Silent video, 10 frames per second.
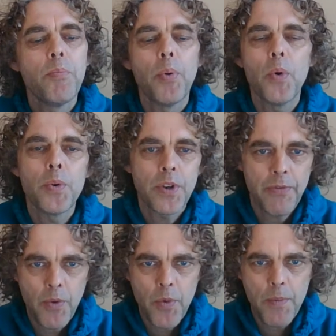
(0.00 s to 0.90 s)
born
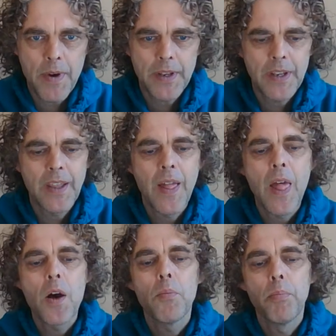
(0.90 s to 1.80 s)
of a woman,
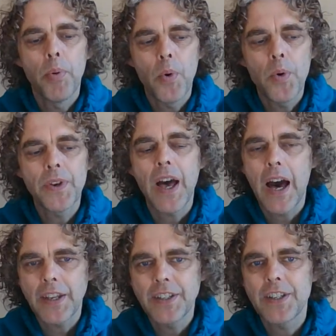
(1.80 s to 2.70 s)
born
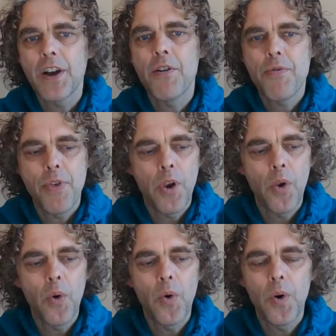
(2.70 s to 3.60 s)
under the
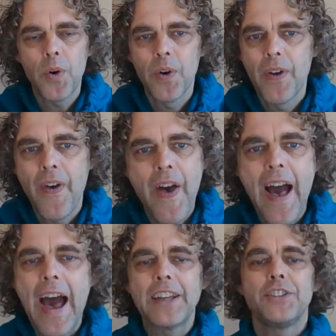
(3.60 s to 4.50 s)
law.
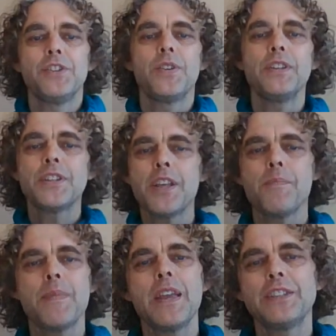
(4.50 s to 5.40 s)
And you know, isn't it
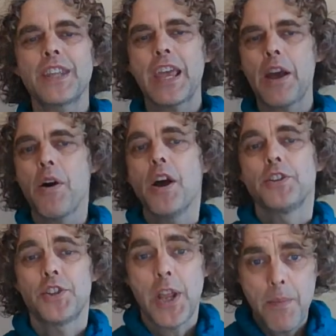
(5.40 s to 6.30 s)
amazing how
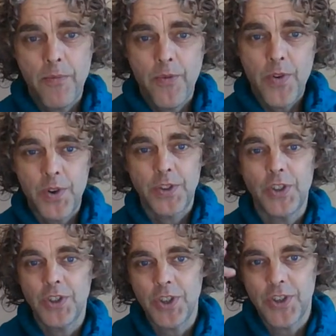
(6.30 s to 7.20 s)
some
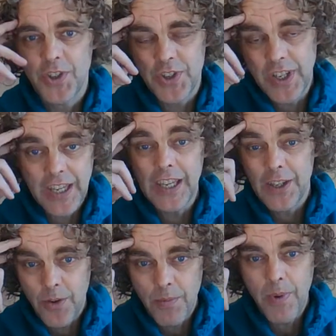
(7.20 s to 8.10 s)
verses just stick
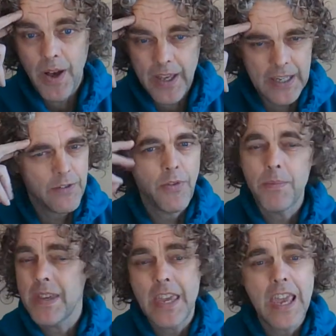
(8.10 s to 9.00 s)
in your mind
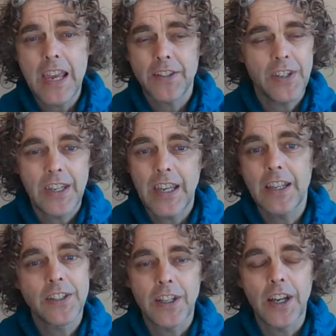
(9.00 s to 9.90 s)
from years and
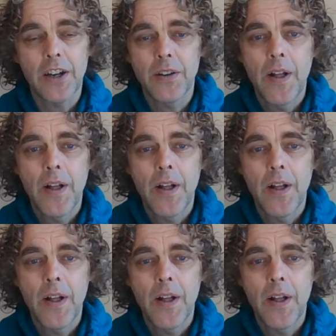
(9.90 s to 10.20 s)
years ago?